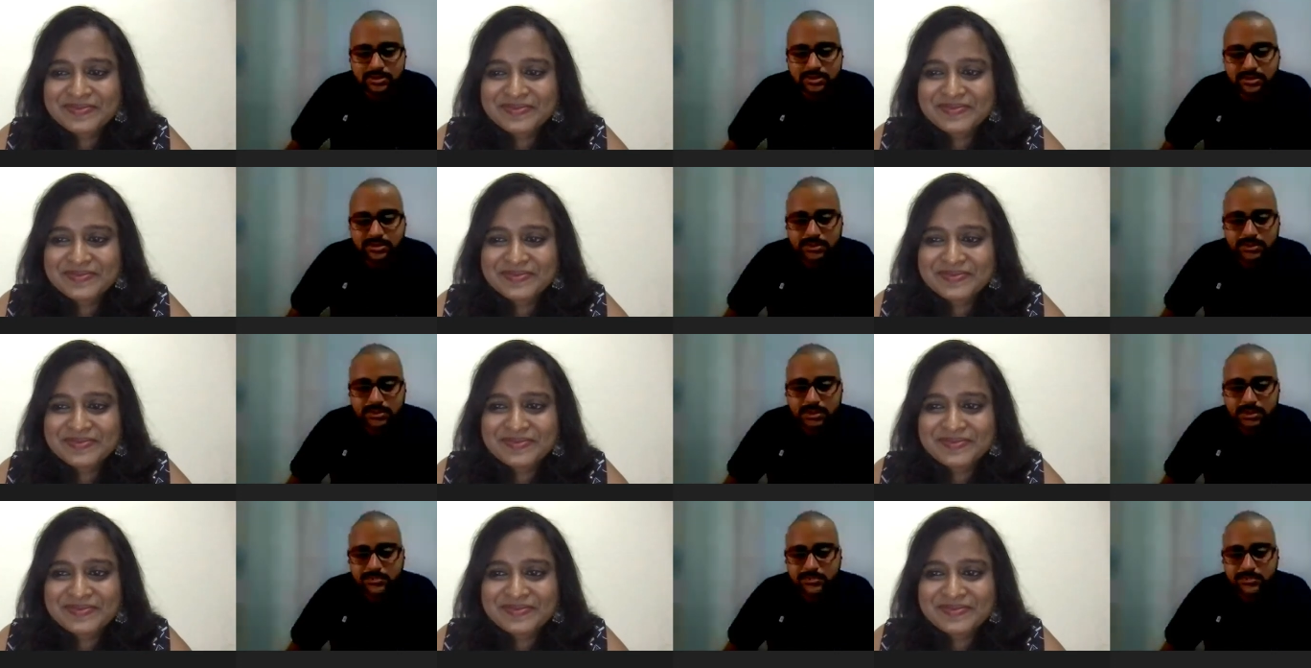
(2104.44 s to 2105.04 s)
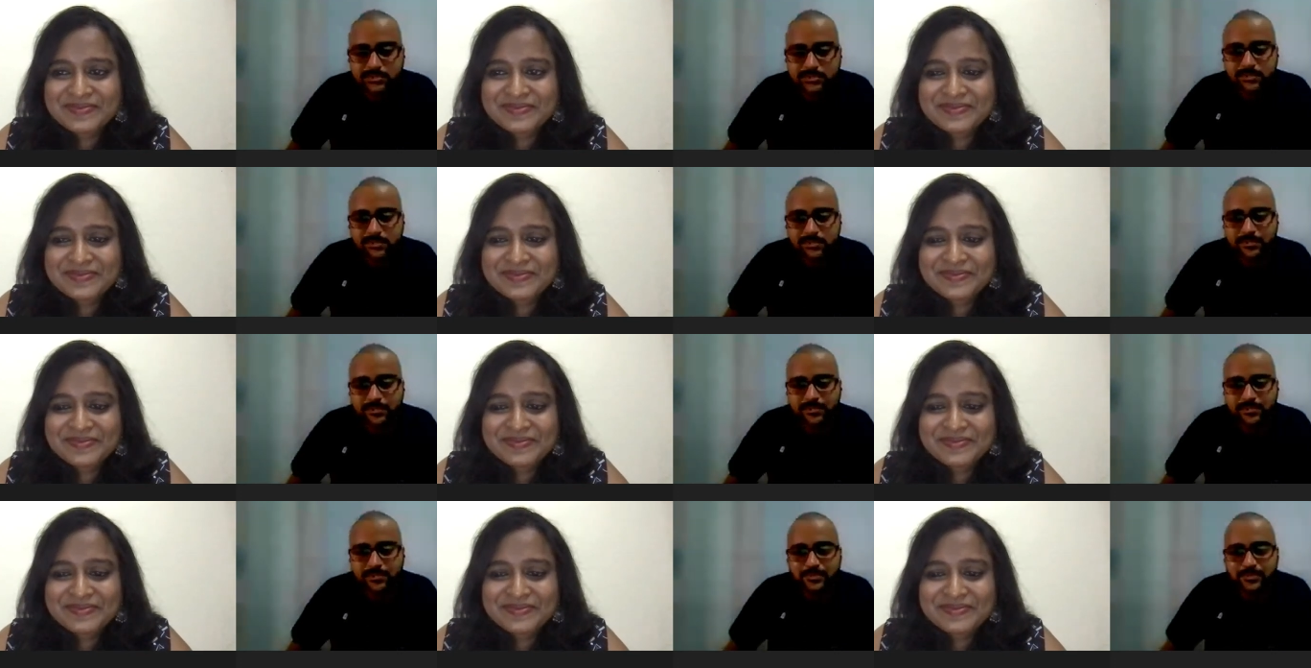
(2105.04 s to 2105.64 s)

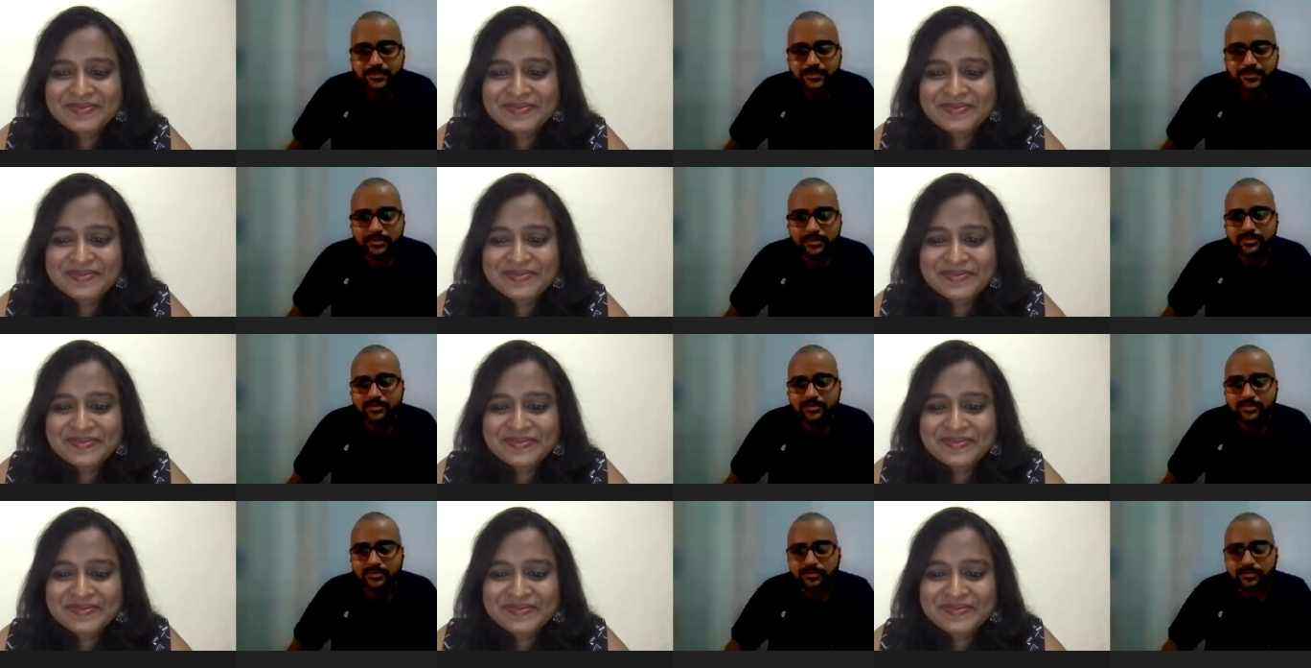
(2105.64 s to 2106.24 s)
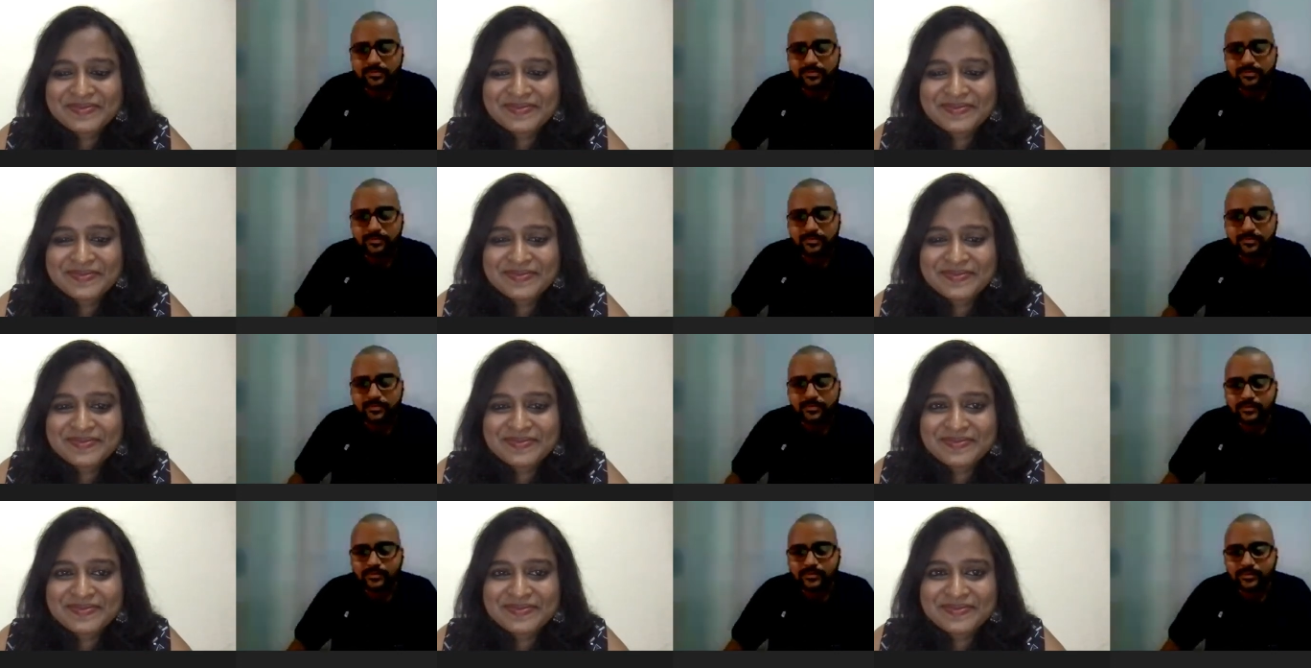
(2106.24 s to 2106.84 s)

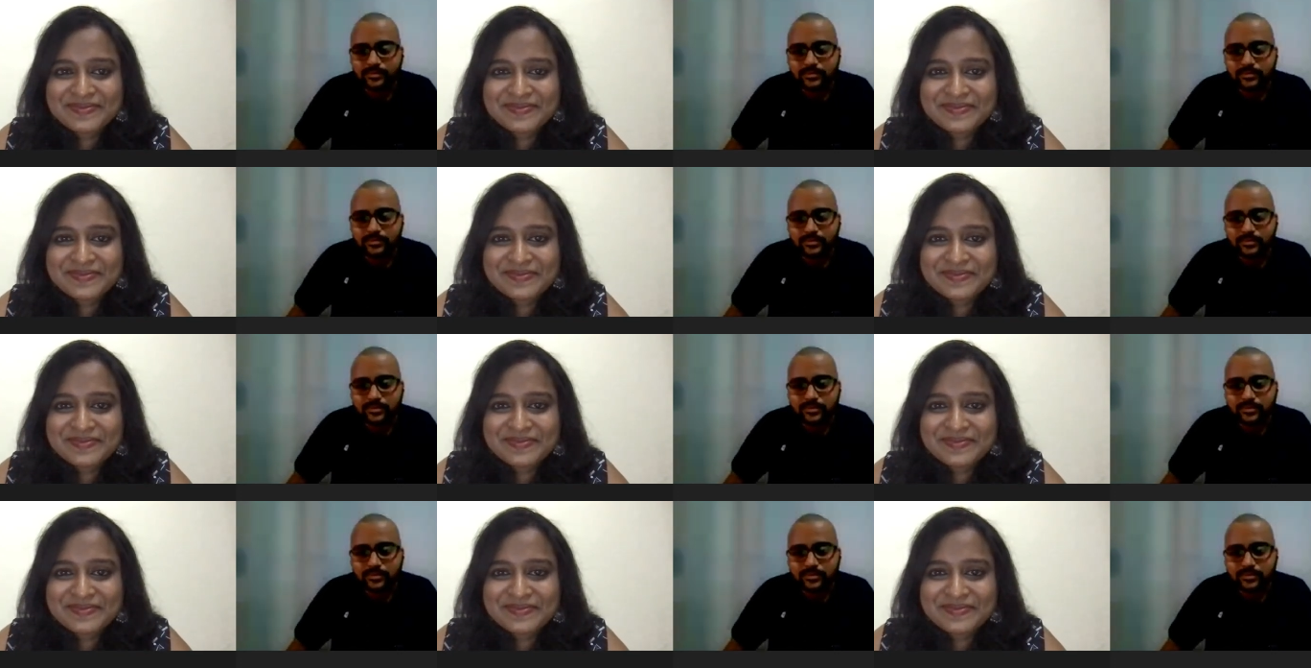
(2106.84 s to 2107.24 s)
Nothing is said.